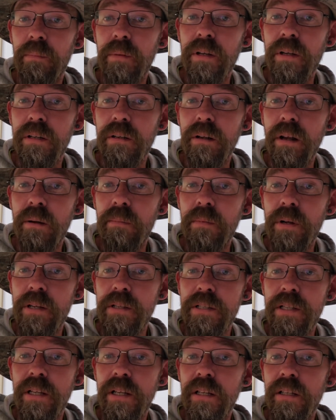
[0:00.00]
not
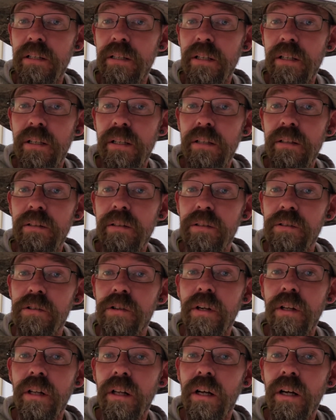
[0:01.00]
saying that the
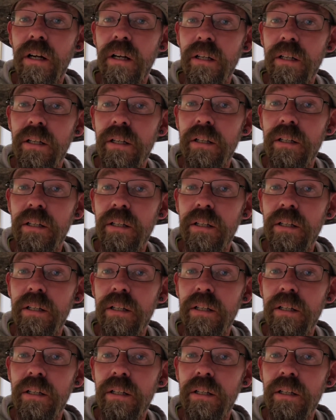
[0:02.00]
TrailHawk